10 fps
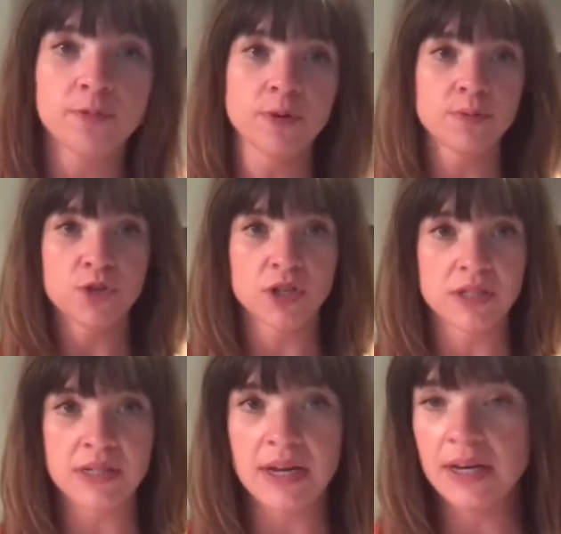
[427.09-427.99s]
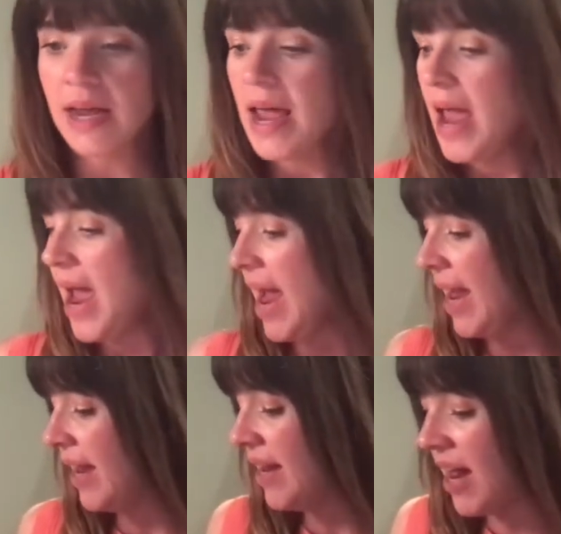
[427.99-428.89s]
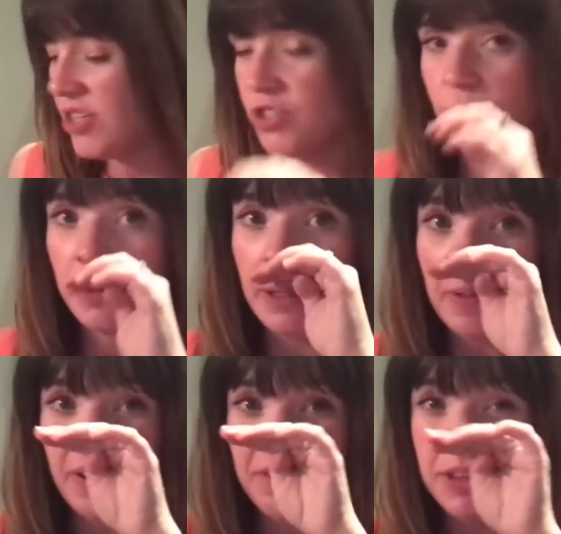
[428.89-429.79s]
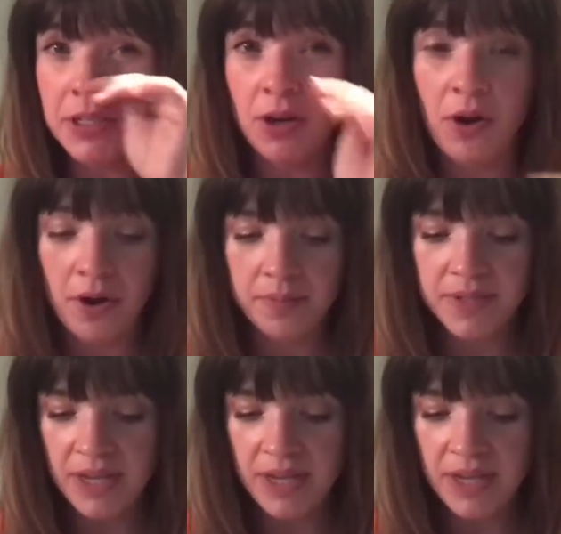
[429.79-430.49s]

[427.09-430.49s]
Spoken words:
from Trendsend, and I just really love the tops.